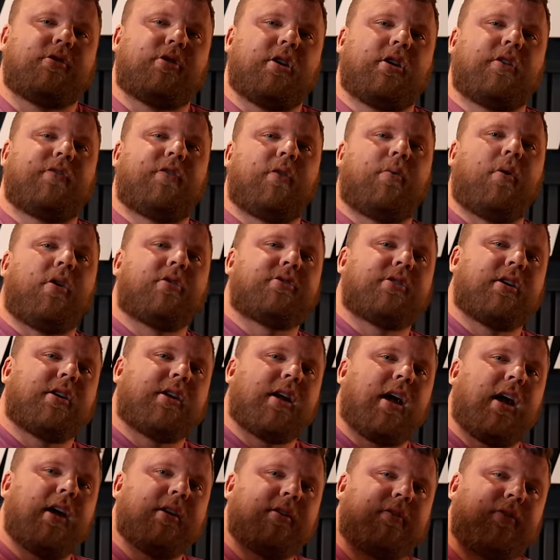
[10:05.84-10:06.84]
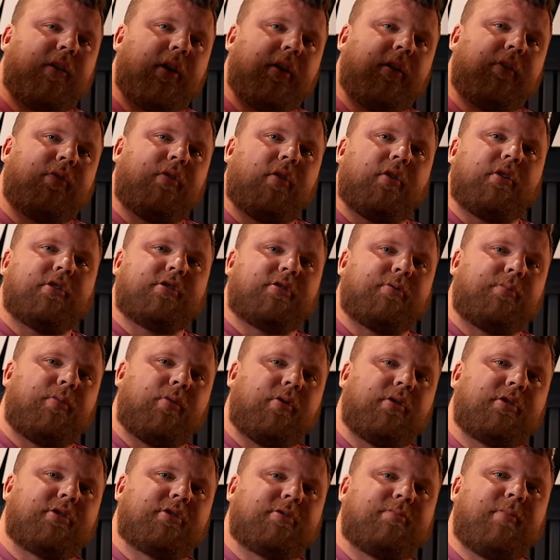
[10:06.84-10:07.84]
Cheers for watching, guys. Thank you for the
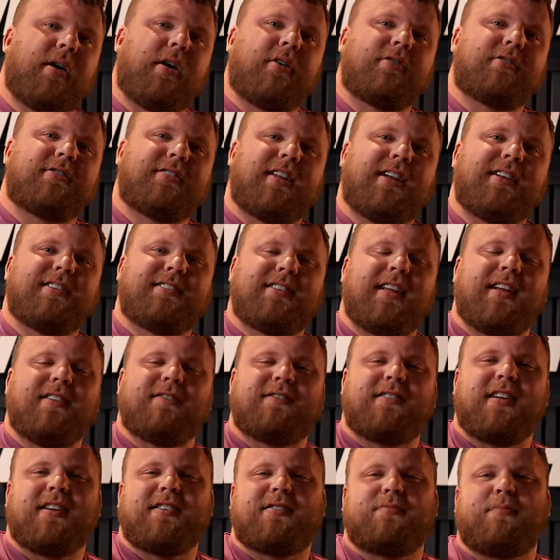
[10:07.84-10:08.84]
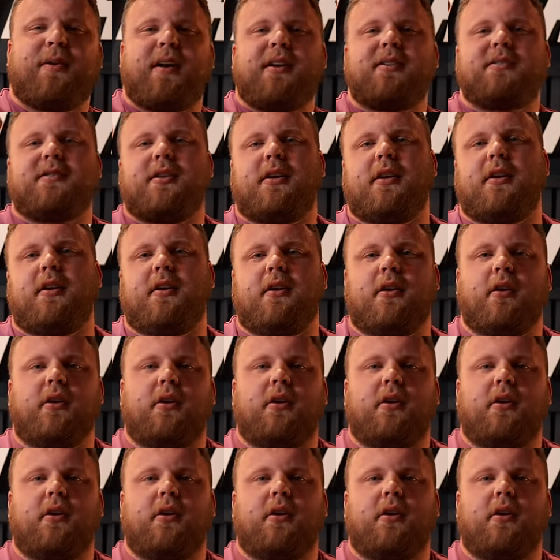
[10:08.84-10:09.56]
support. Smile, stay safe, stay spicy.